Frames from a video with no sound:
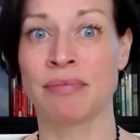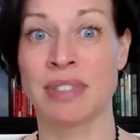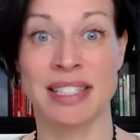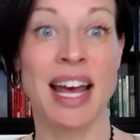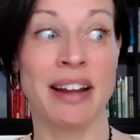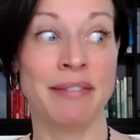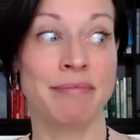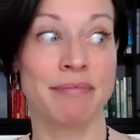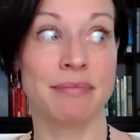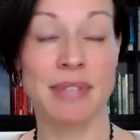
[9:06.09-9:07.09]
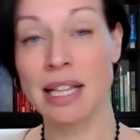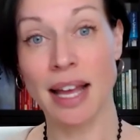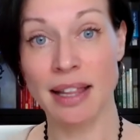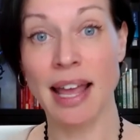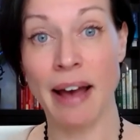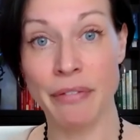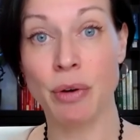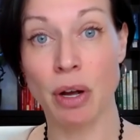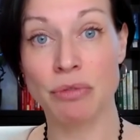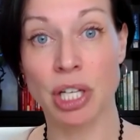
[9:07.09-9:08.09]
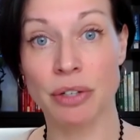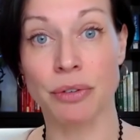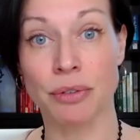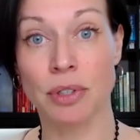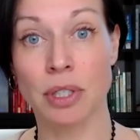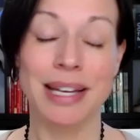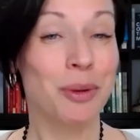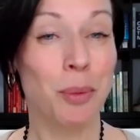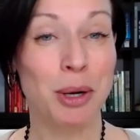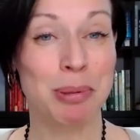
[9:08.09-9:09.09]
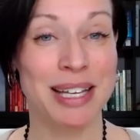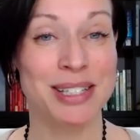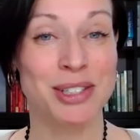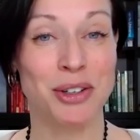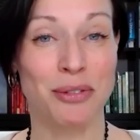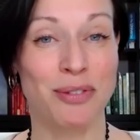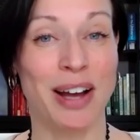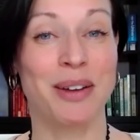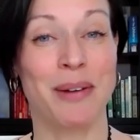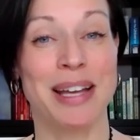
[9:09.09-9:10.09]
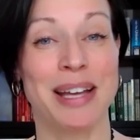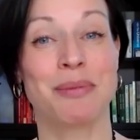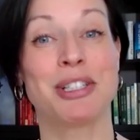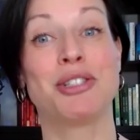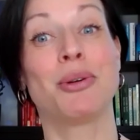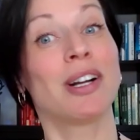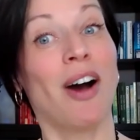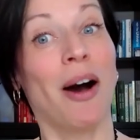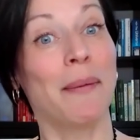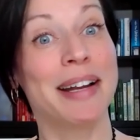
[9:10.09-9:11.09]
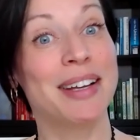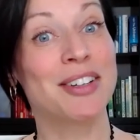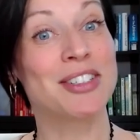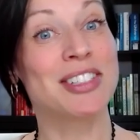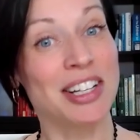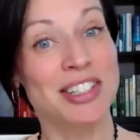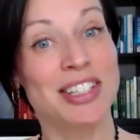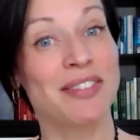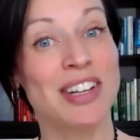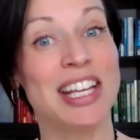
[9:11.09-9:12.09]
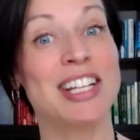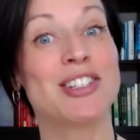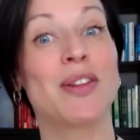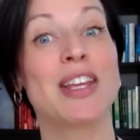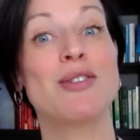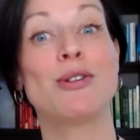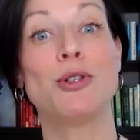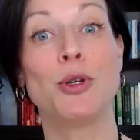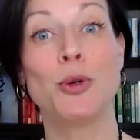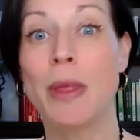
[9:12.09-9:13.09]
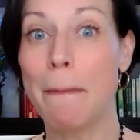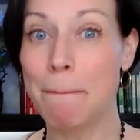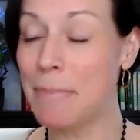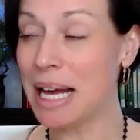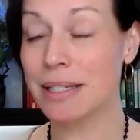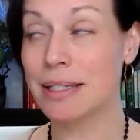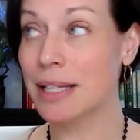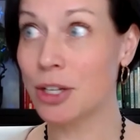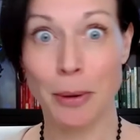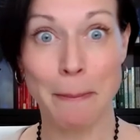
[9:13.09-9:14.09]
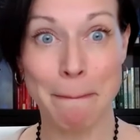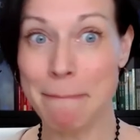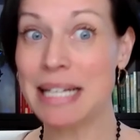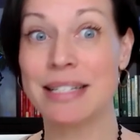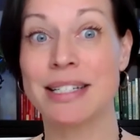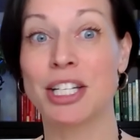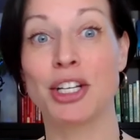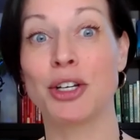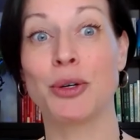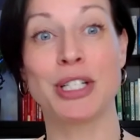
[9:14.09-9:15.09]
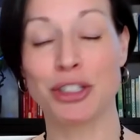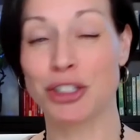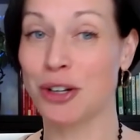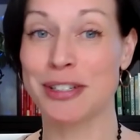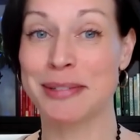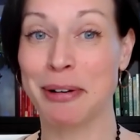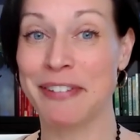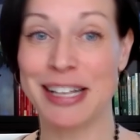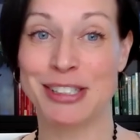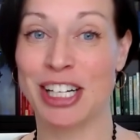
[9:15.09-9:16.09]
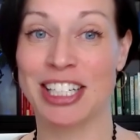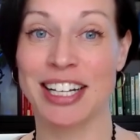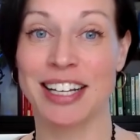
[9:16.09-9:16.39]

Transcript: Instead, they likely have their own too. In the workplace, you're finding ways in which you can accommodate your sensitive needs so that you can do the best that you're meant to do in your chosen profession.